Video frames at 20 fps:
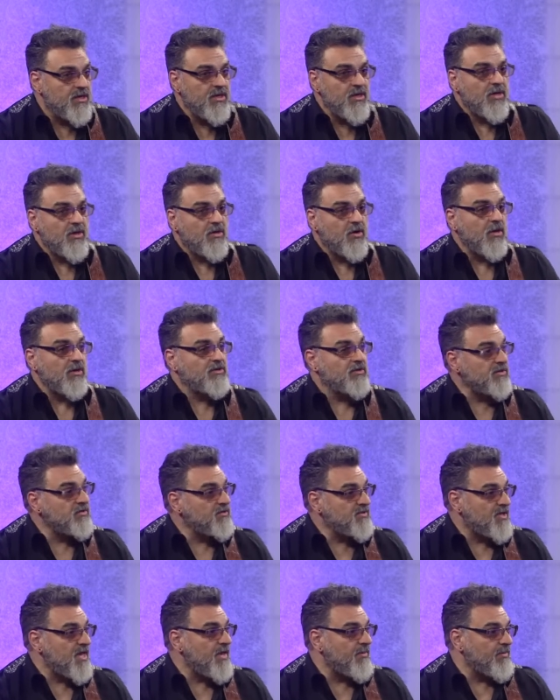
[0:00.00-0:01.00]
oh, wow. called
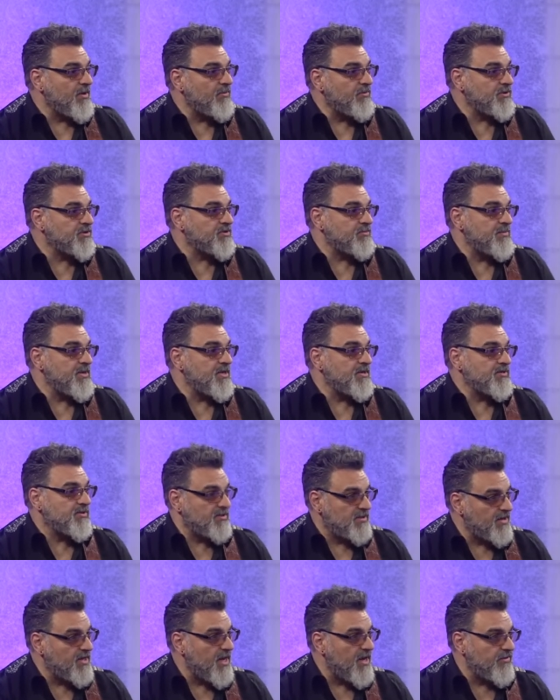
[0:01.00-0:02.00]
Insieme, which means
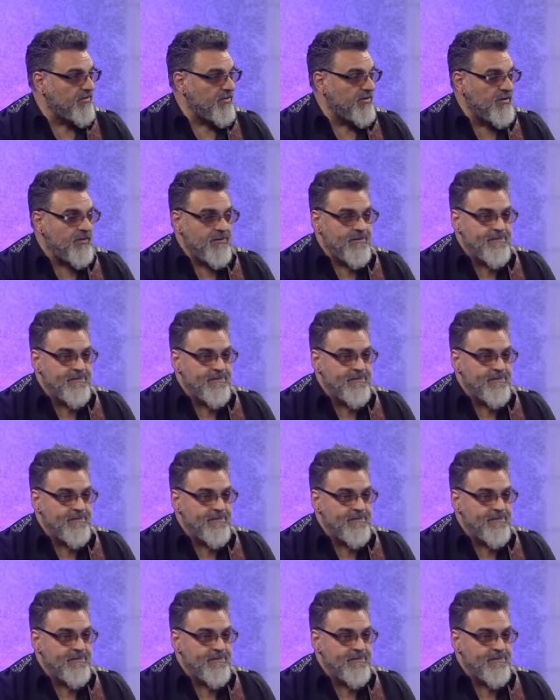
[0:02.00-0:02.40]
together.